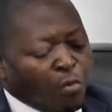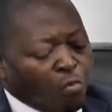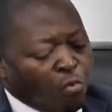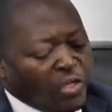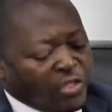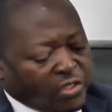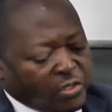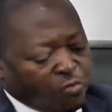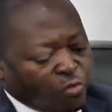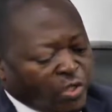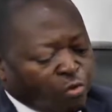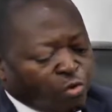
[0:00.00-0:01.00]
which
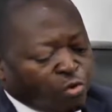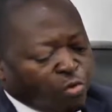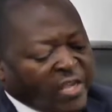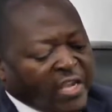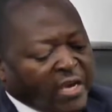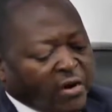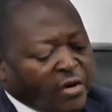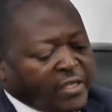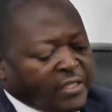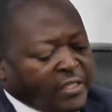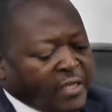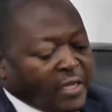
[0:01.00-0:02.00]
we used to
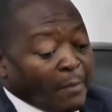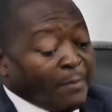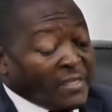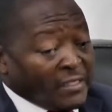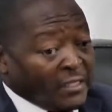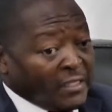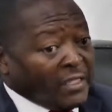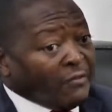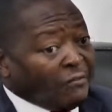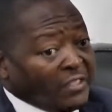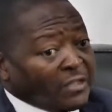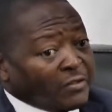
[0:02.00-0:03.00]
increase the capacity, the
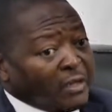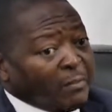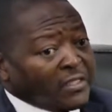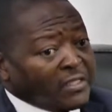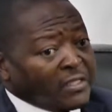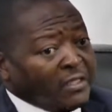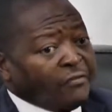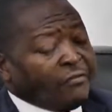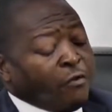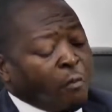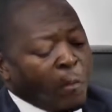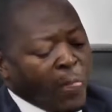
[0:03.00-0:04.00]
fit-out capacity
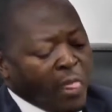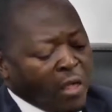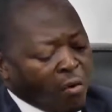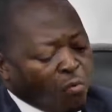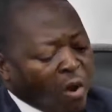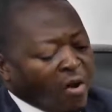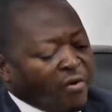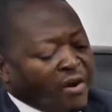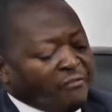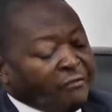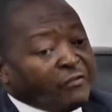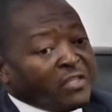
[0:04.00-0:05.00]
from
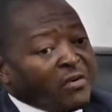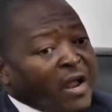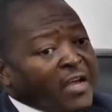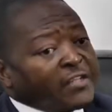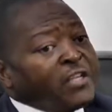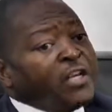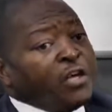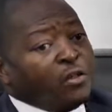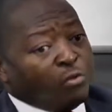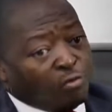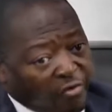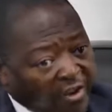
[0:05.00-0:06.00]
150 racks
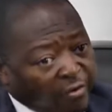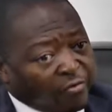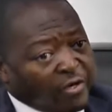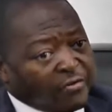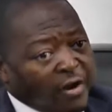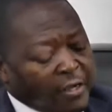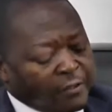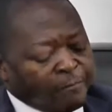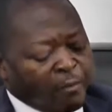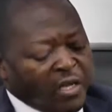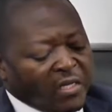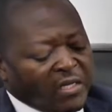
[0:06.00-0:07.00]
to 300 racks.
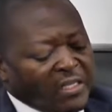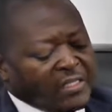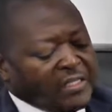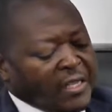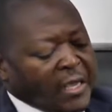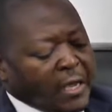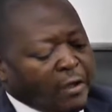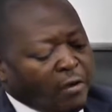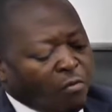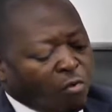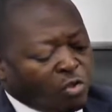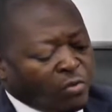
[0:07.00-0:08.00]
This year,
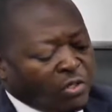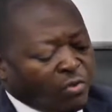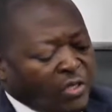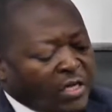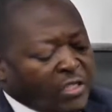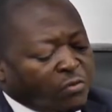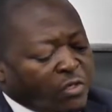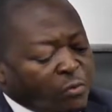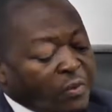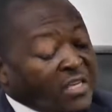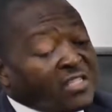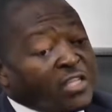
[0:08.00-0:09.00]
what we're doing is we're
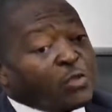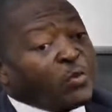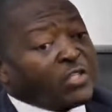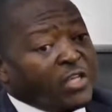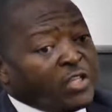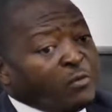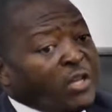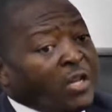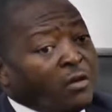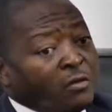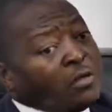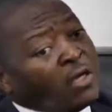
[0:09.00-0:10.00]
spending $6.8
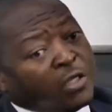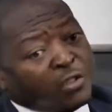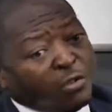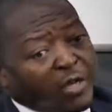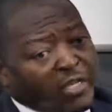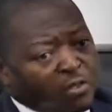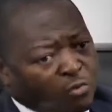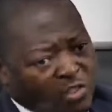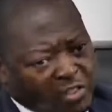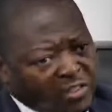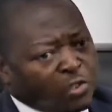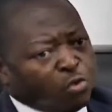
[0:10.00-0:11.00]
million,
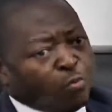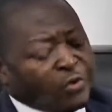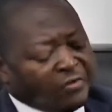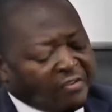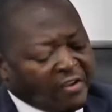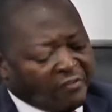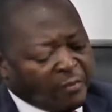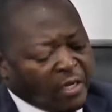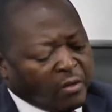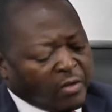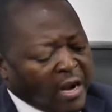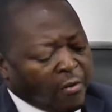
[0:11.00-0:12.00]
which is the 2.5
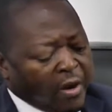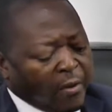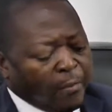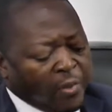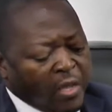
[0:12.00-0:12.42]
million naira,